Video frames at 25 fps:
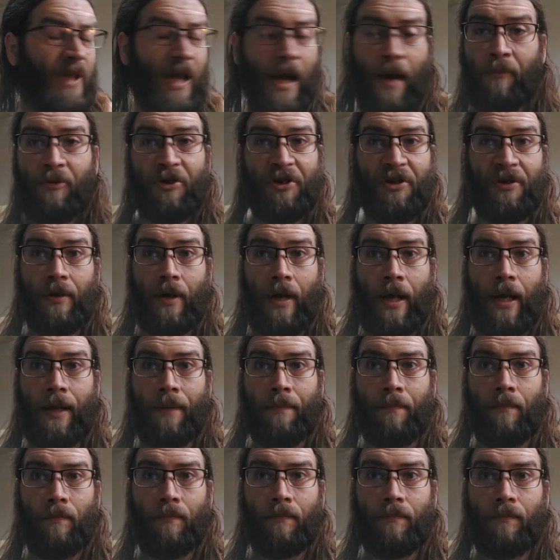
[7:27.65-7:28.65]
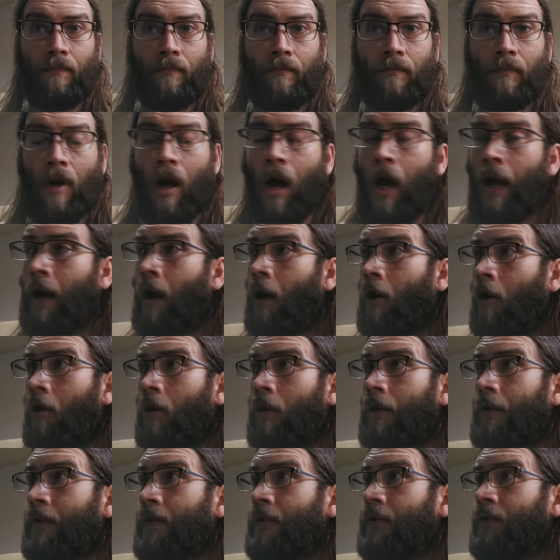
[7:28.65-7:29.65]
that was today. I got
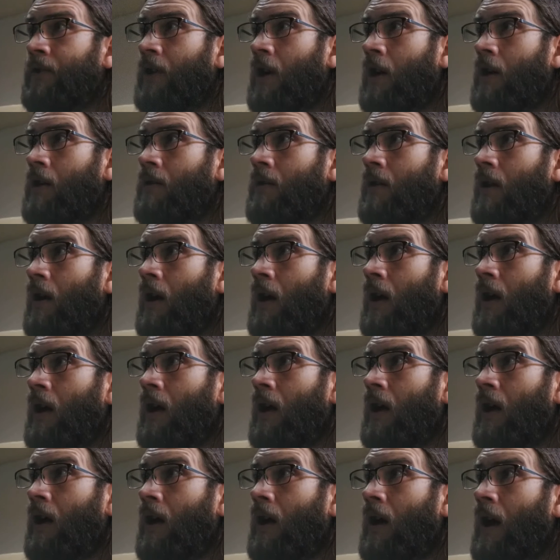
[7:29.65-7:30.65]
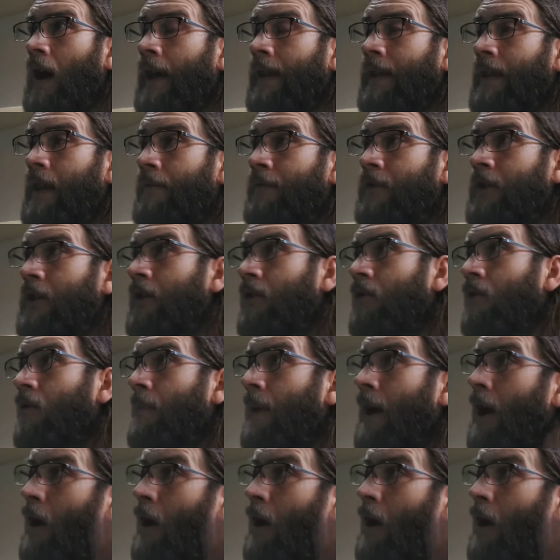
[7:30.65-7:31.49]
all of this done. Uh, I left here